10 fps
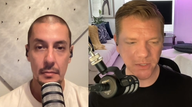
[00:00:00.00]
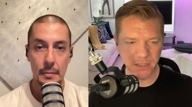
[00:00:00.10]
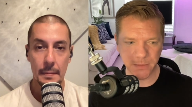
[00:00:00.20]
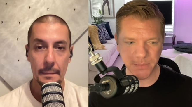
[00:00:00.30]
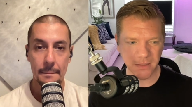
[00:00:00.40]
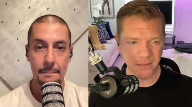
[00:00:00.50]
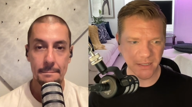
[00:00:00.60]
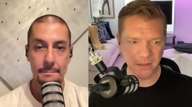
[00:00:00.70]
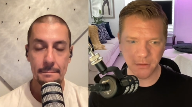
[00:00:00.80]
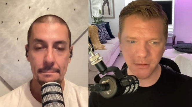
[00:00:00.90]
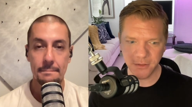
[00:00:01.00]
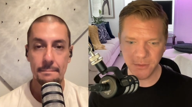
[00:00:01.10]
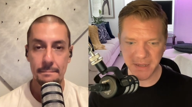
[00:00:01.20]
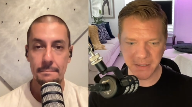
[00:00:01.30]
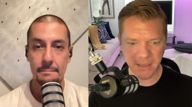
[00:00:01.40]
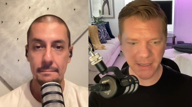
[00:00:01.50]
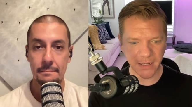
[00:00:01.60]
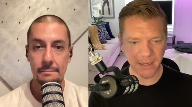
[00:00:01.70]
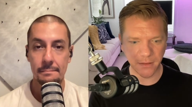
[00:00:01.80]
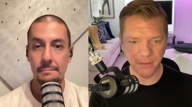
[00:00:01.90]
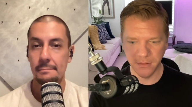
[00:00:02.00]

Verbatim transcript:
Speaker 1: clips. I was like, girl, you better get it.